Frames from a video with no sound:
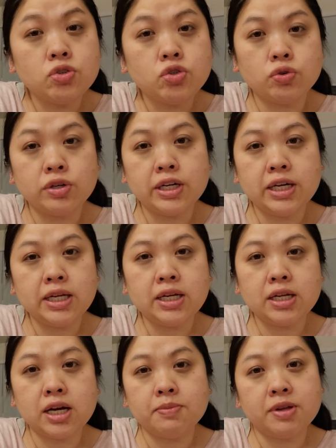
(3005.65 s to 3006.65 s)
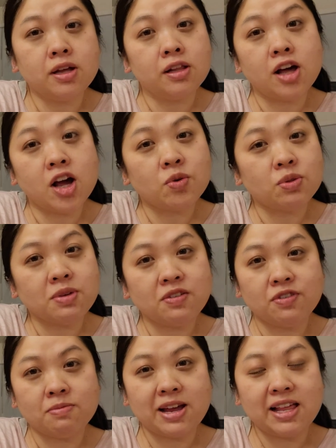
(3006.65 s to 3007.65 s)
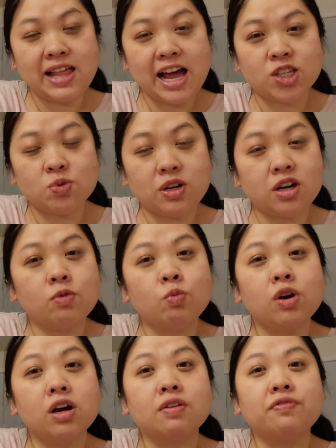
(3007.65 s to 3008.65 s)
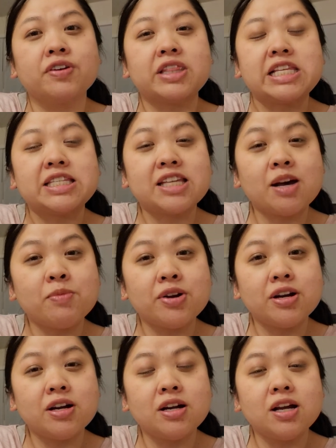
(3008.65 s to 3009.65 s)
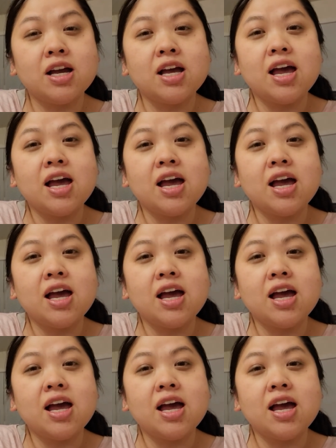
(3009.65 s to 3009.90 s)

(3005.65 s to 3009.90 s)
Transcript: enjoyed coming along with me for my last week of work for the summer.